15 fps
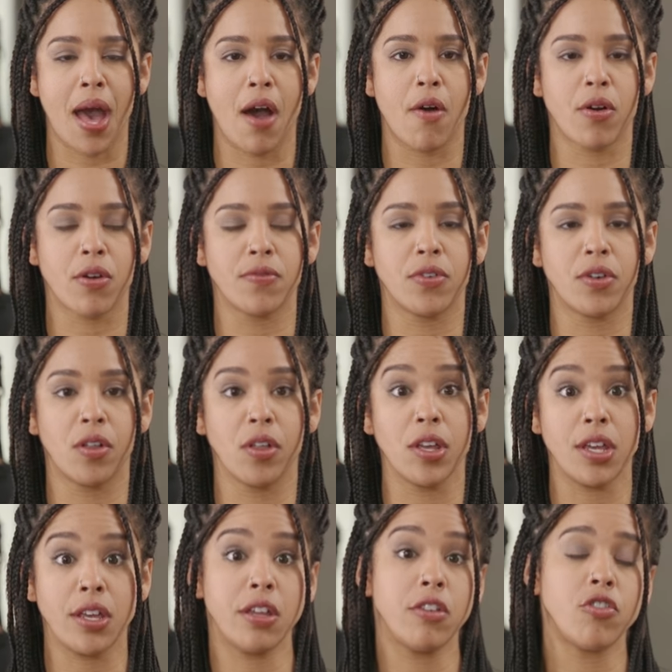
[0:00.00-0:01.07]

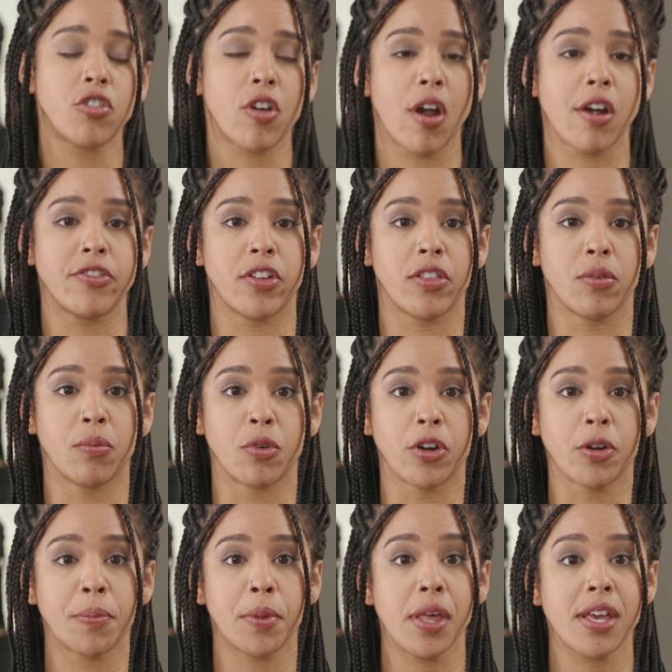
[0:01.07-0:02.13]
powerful, in charge at the
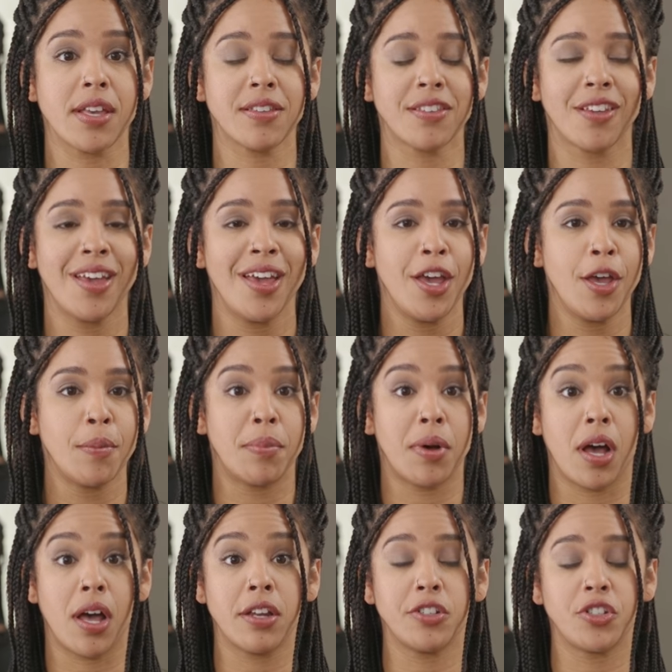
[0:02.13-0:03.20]
workplace,
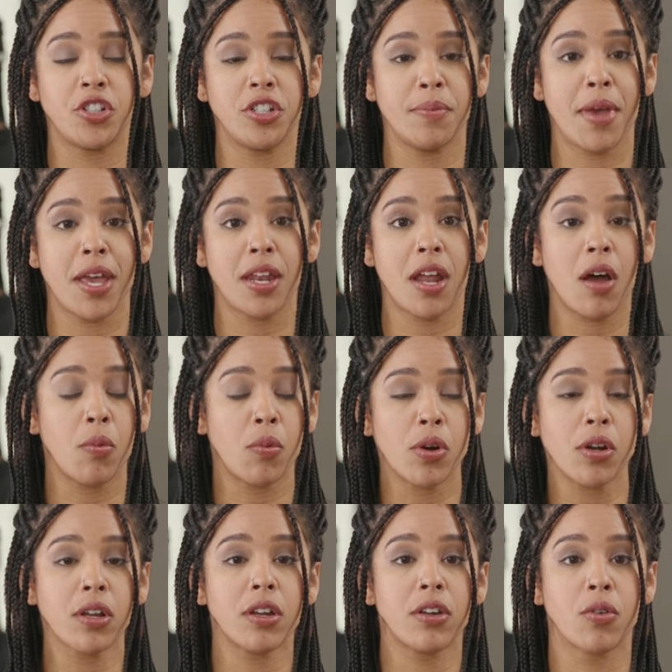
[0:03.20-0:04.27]
but she may not
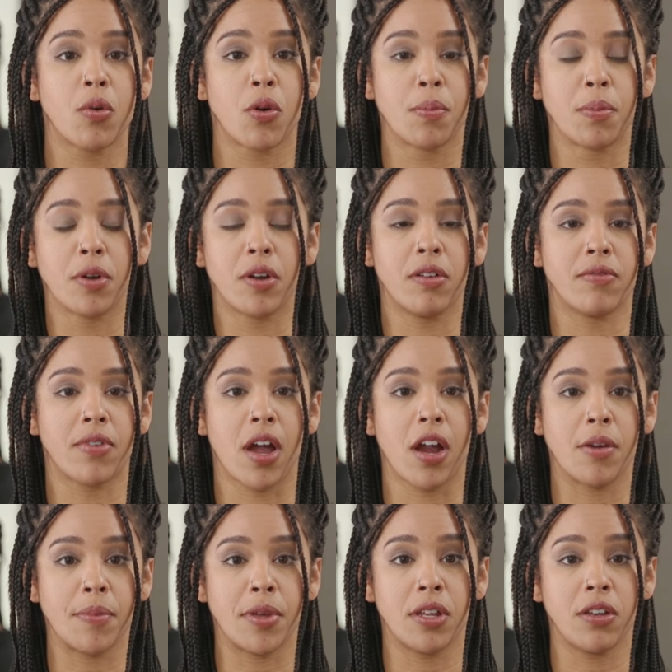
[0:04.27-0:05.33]
work in a corporate
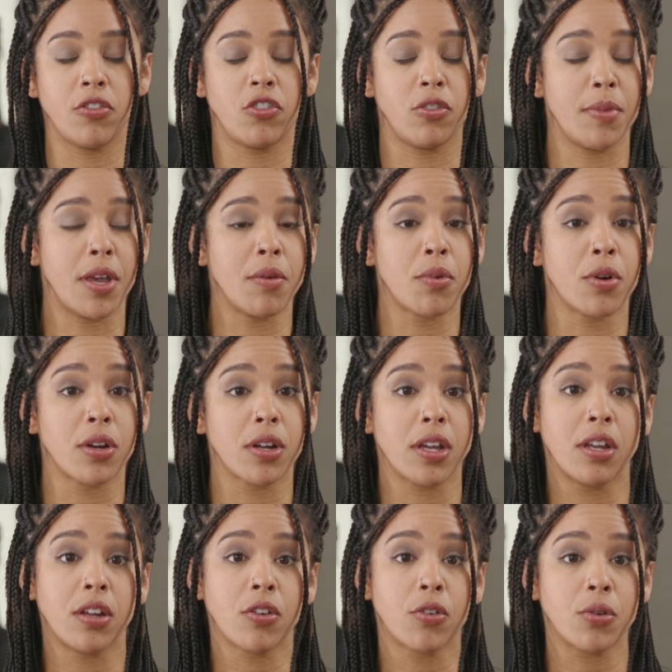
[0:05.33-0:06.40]
environment. She may
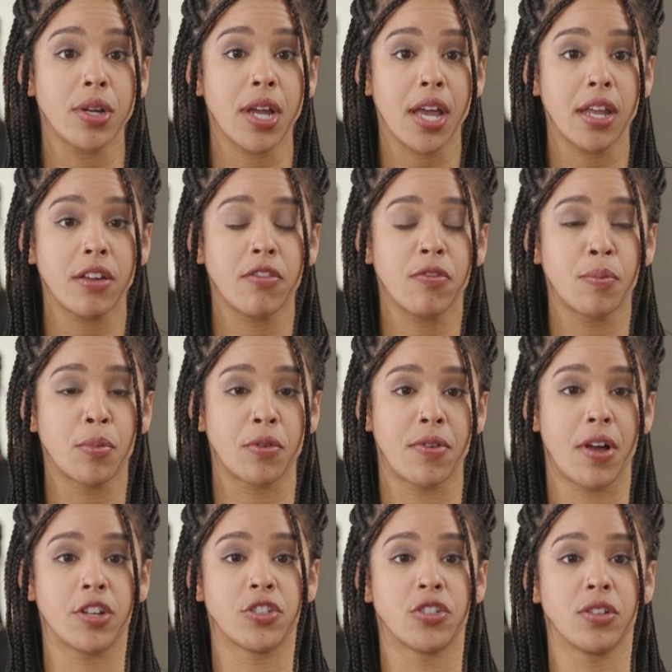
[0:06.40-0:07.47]
work in a creative
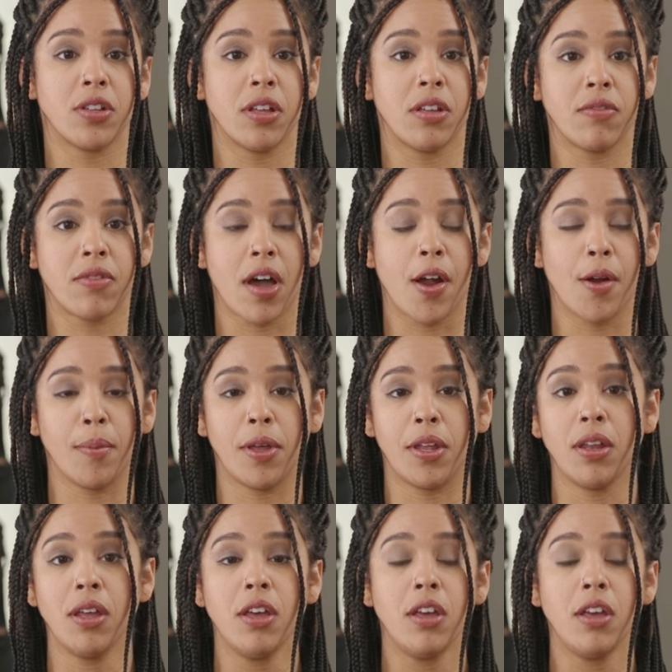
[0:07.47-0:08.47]
professional environment.